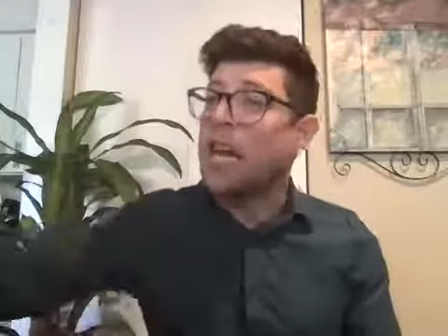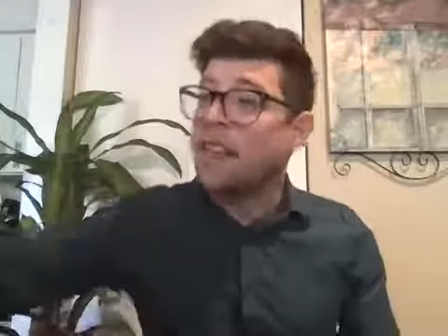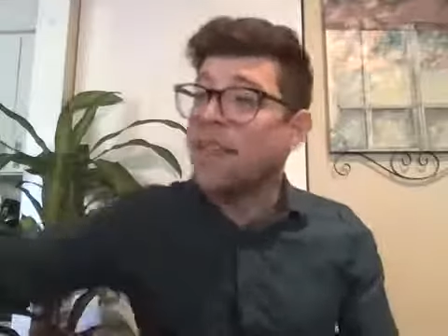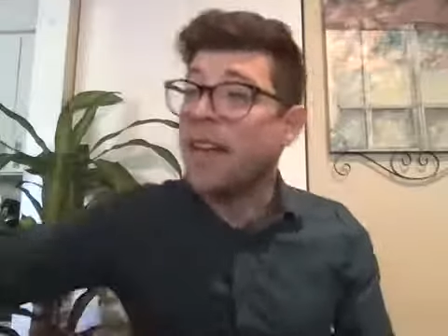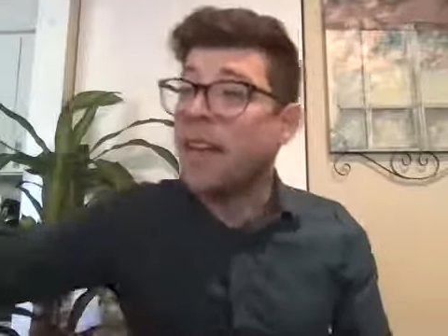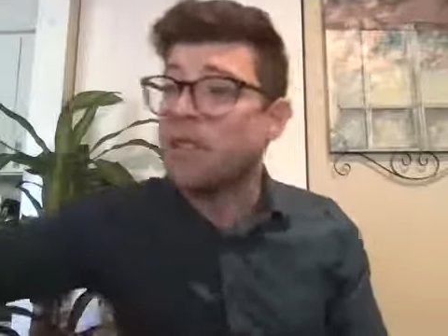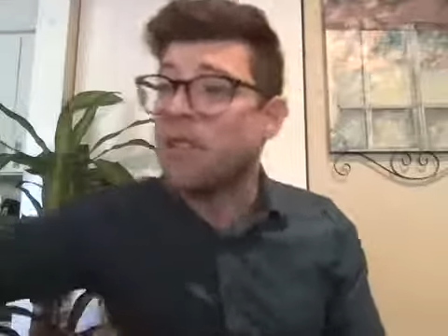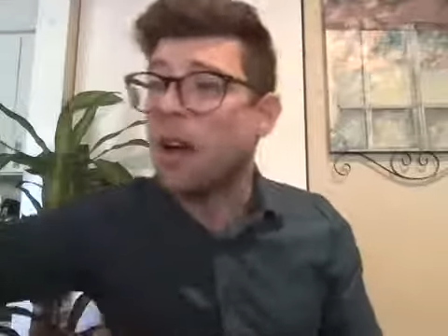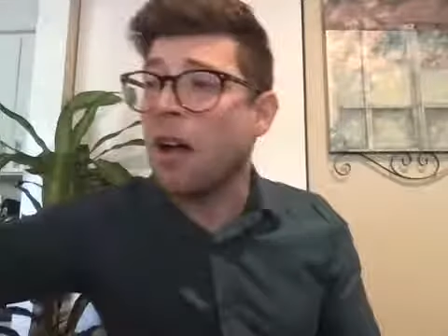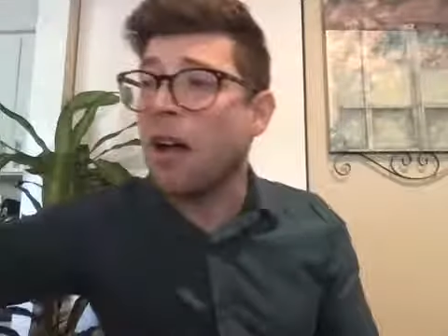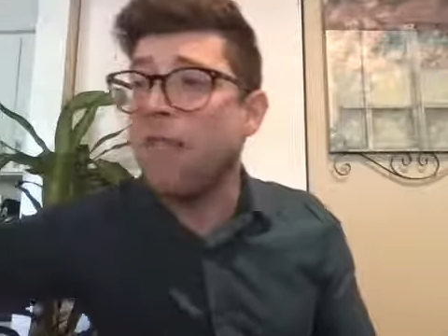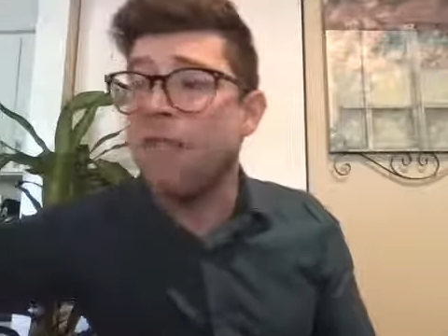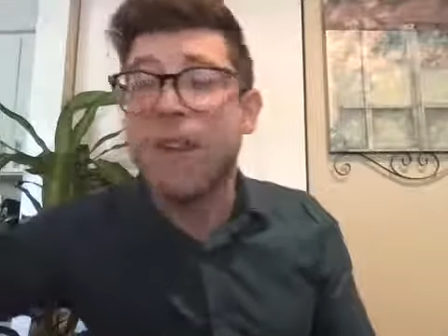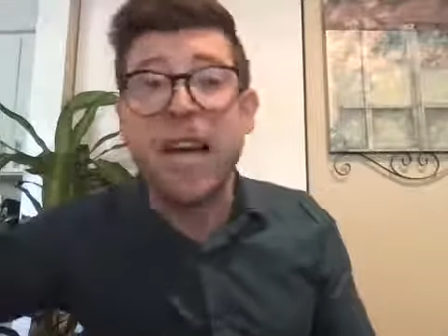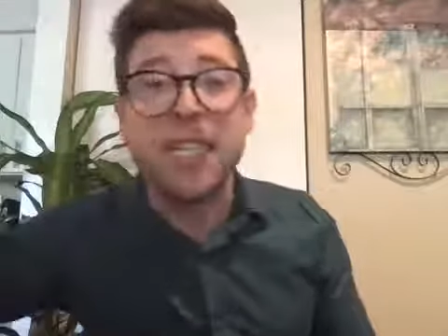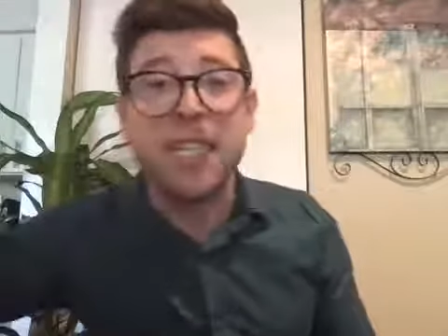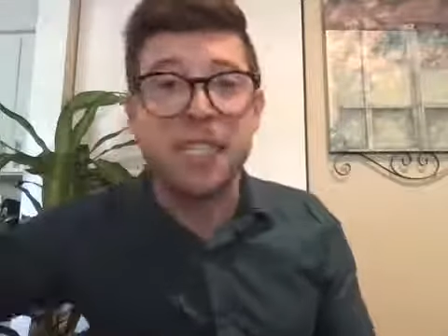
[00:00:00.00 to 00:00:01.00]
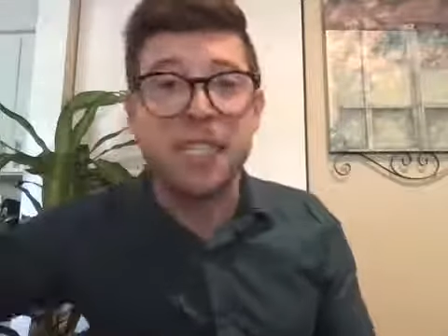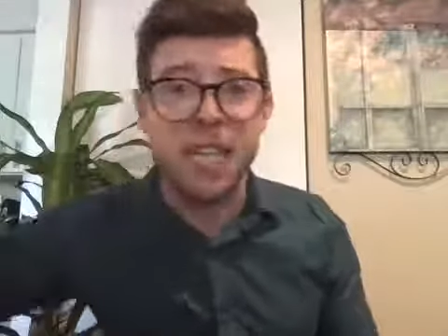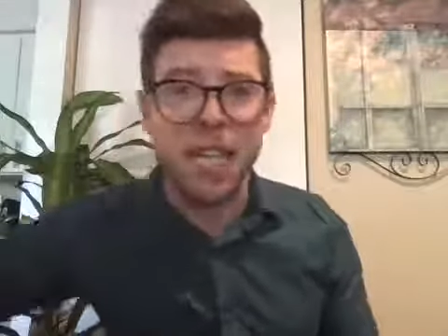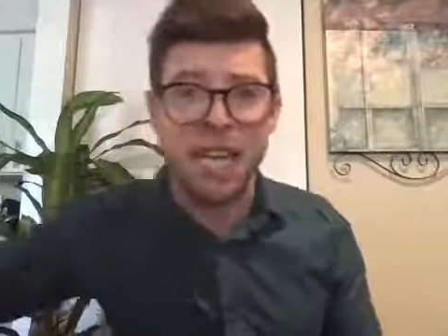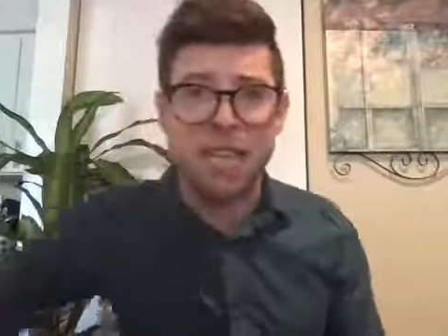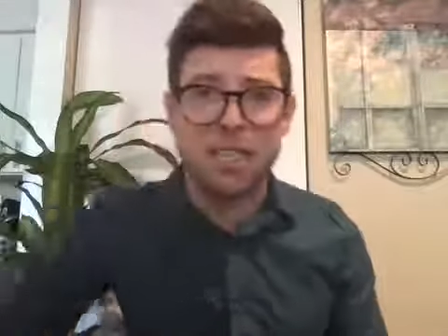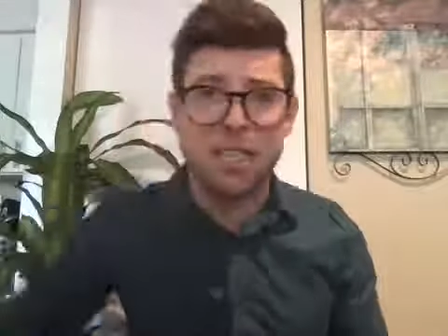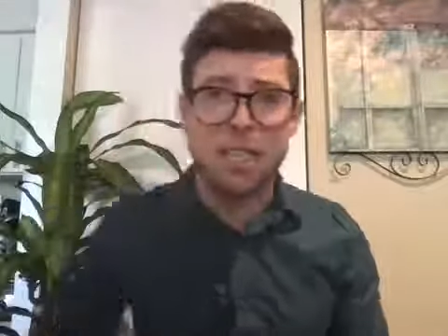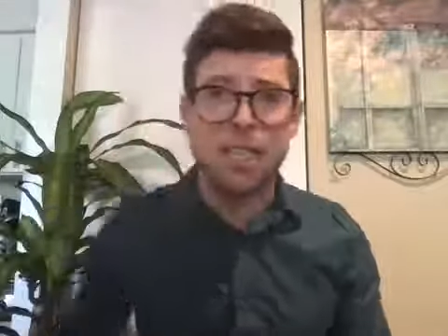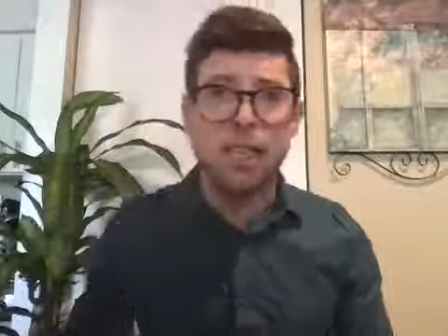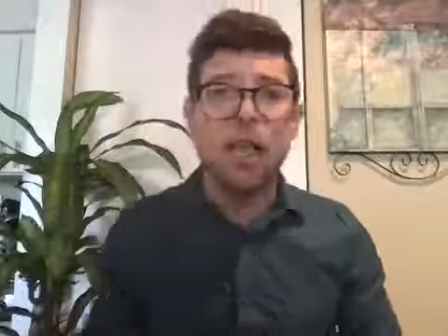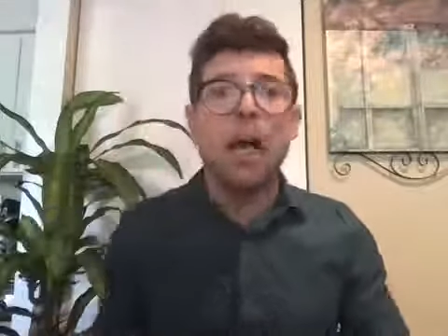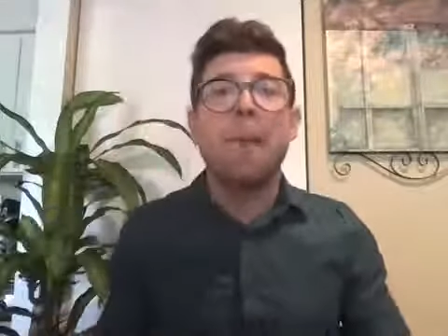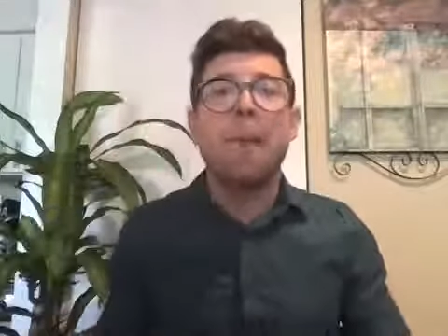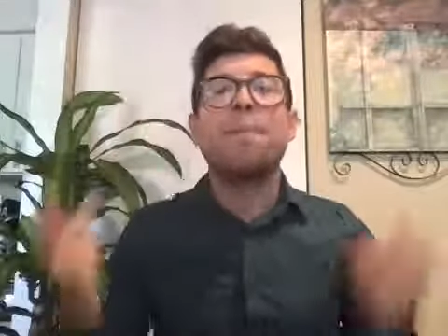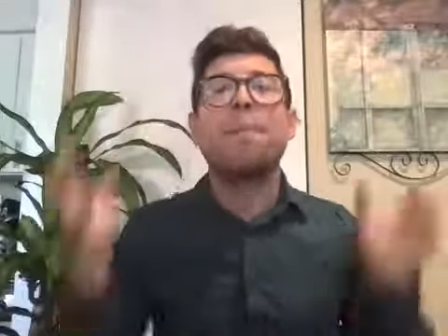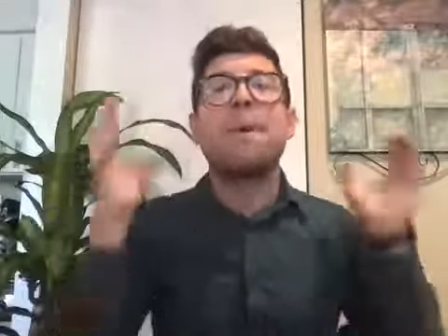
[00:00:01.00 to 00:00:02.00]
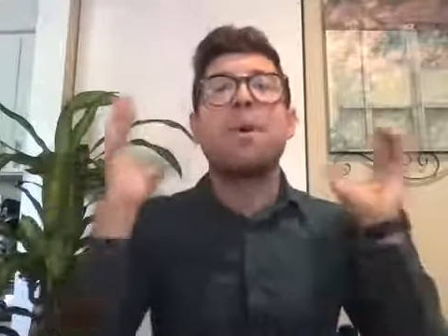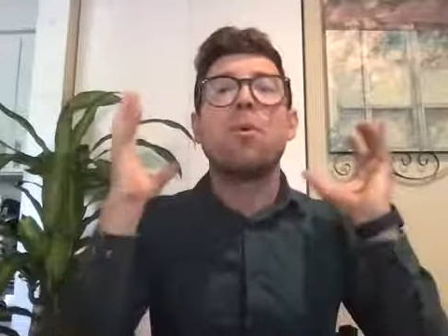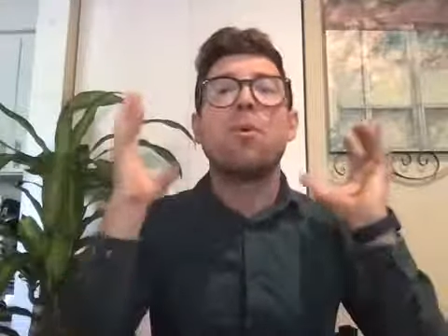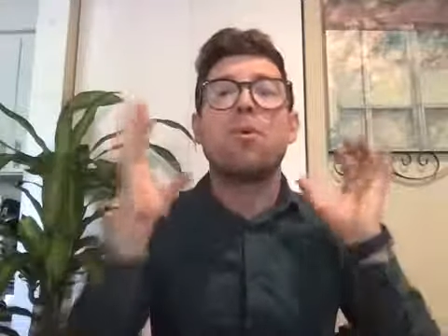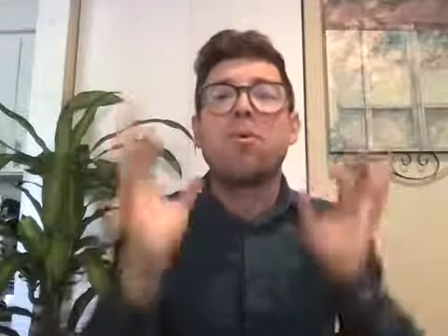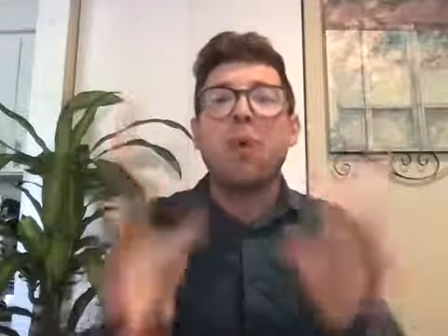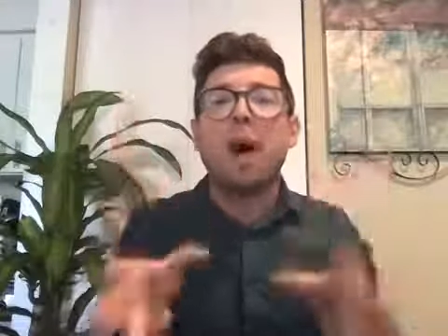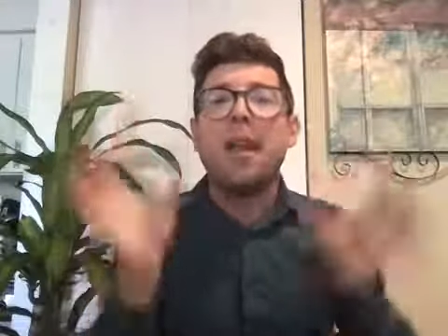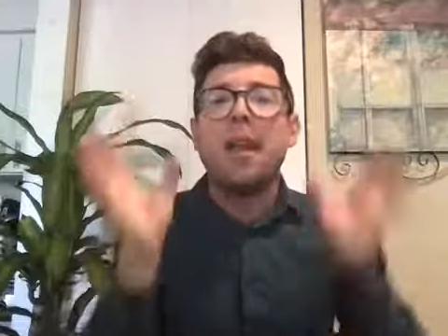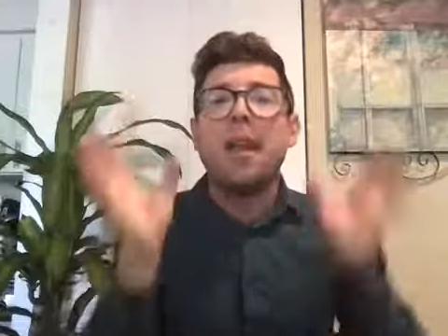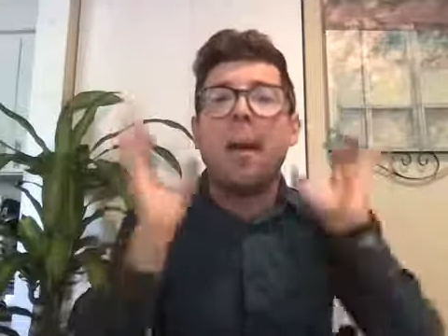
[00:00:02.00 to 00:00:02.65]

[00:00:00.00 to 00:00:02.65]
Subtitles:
That's all fine and dandy, but what